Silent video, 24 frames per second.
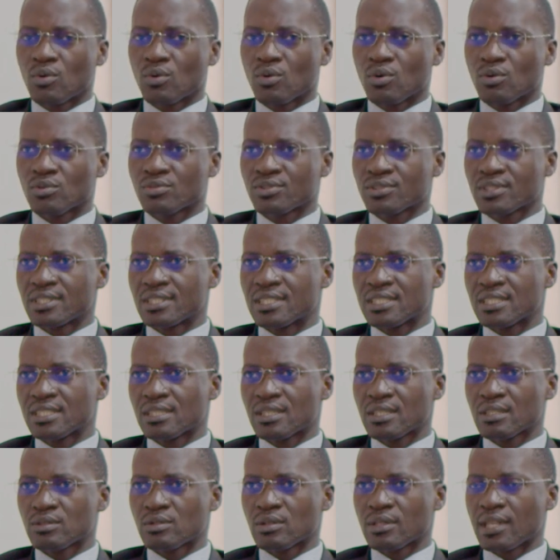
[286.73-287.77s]

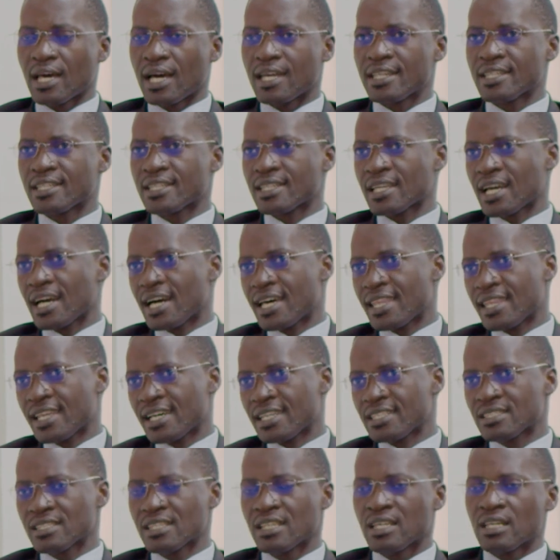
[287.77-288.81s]
costly than
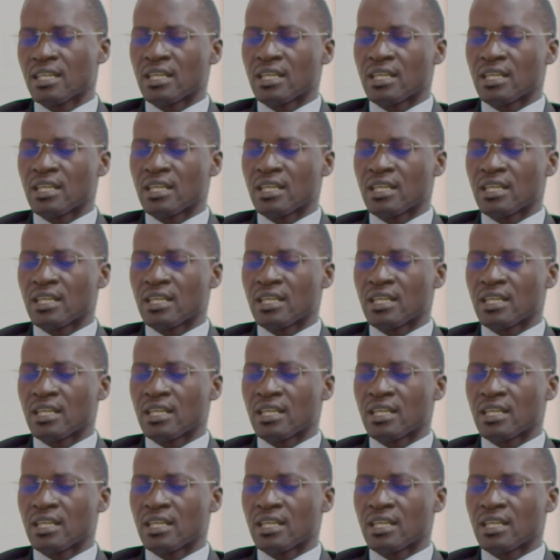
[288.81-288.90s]
others.